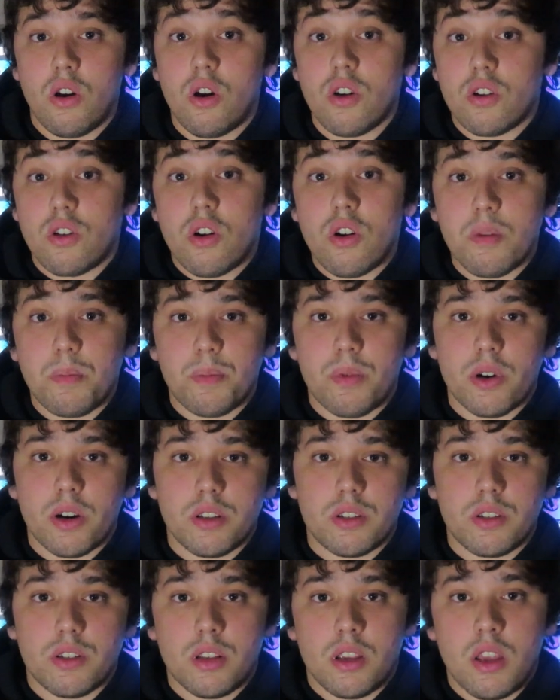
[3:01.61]
on car
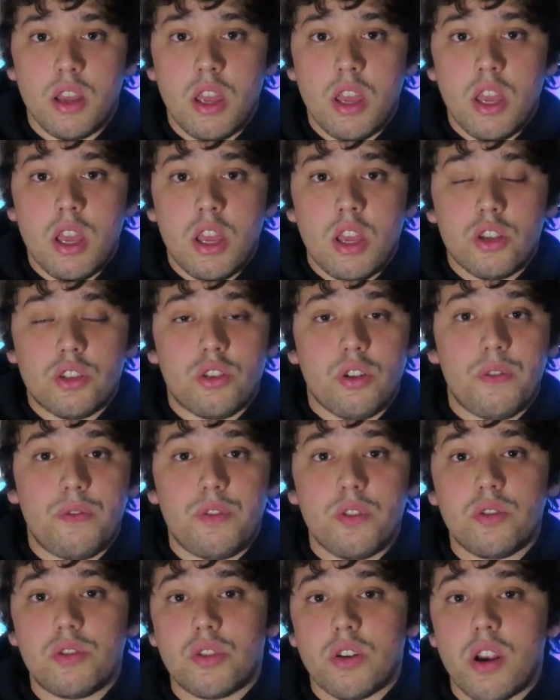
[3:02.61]
parts. So
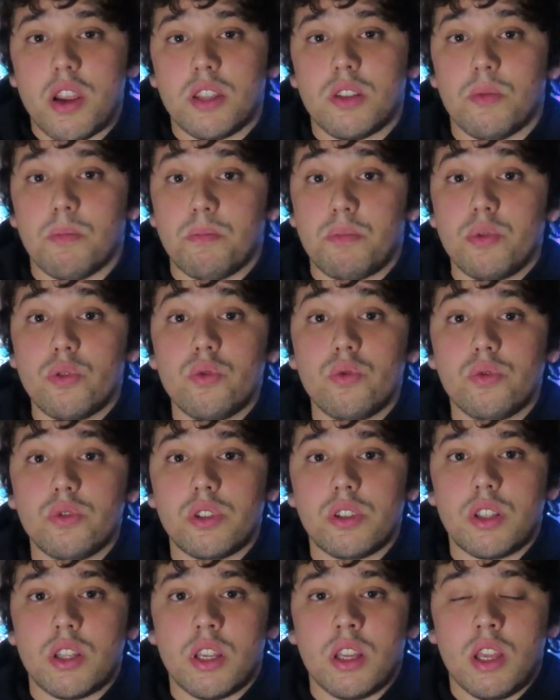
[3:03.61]
if you're trying to
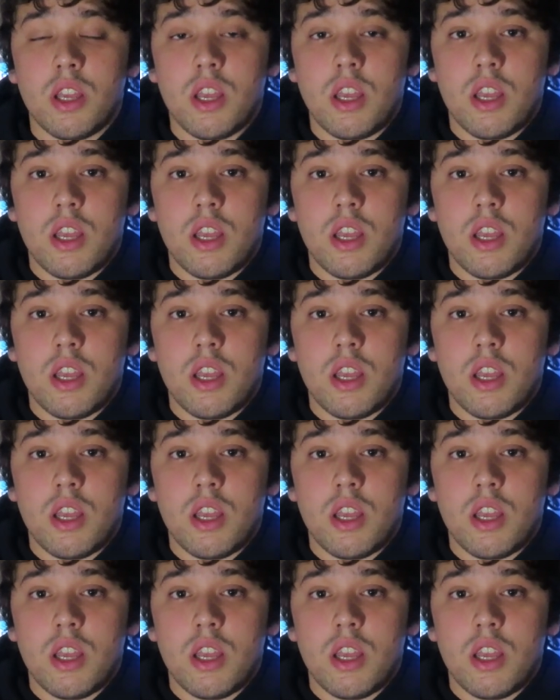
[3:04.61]
boost